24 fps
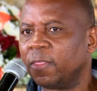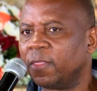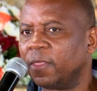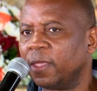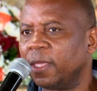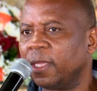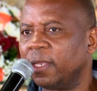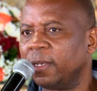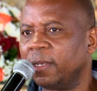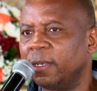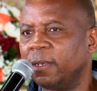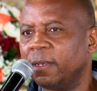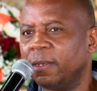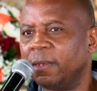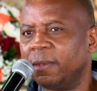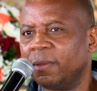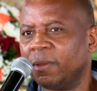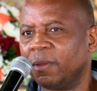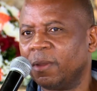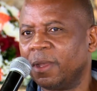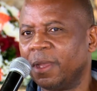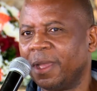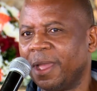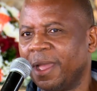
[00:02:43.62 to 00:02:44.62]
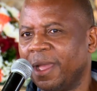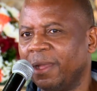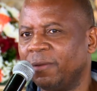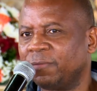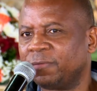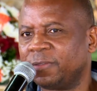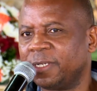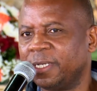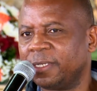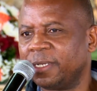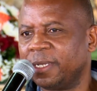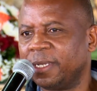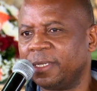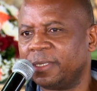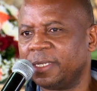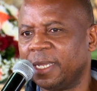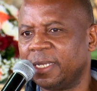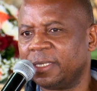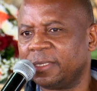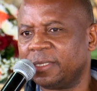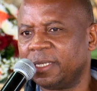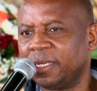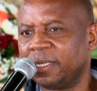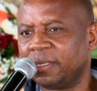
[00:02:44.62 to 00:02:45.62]
Then after that,
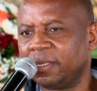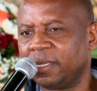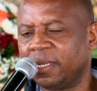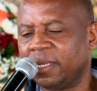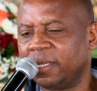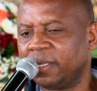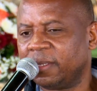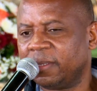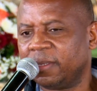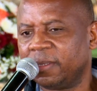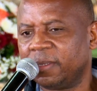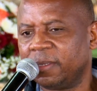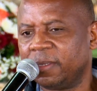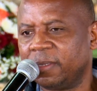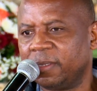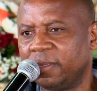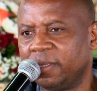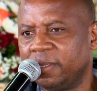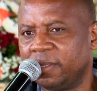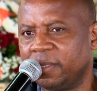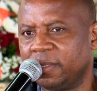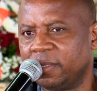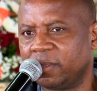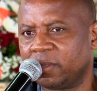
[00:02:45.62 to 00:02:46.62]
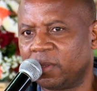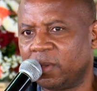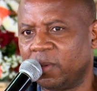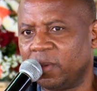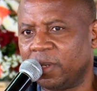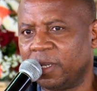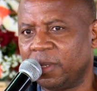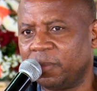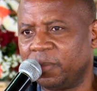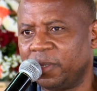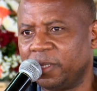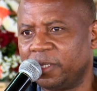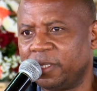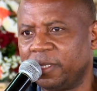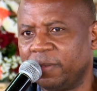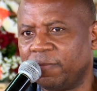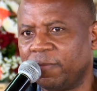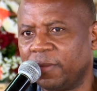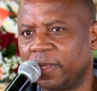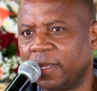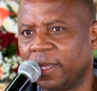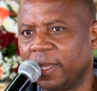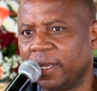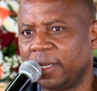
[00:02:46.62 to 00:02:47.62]
I said, hey, this is going to be
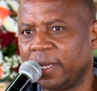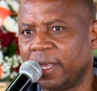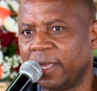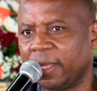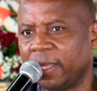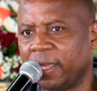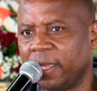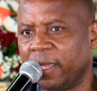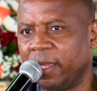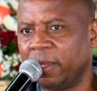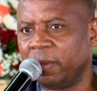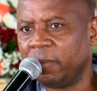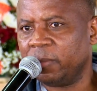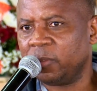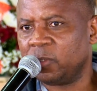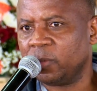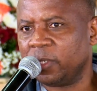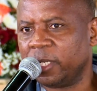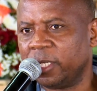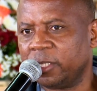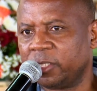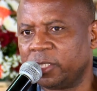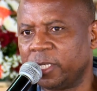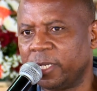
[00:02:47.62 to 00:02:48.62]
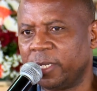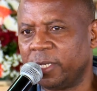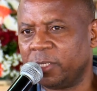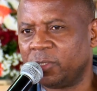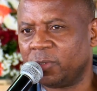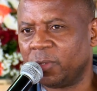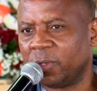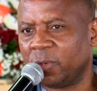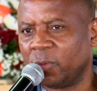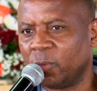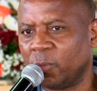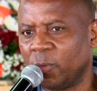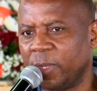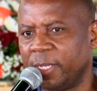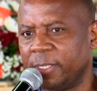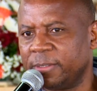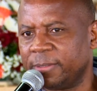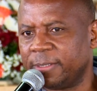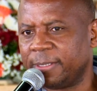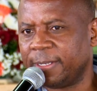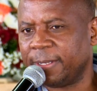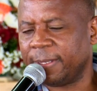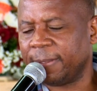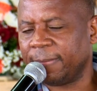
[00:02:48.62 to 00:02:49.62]
difficult. I came to the church on
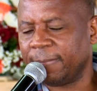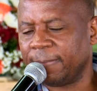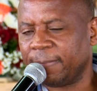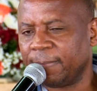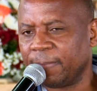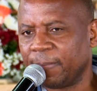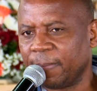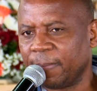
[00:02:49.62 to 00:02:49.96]
Wednesday.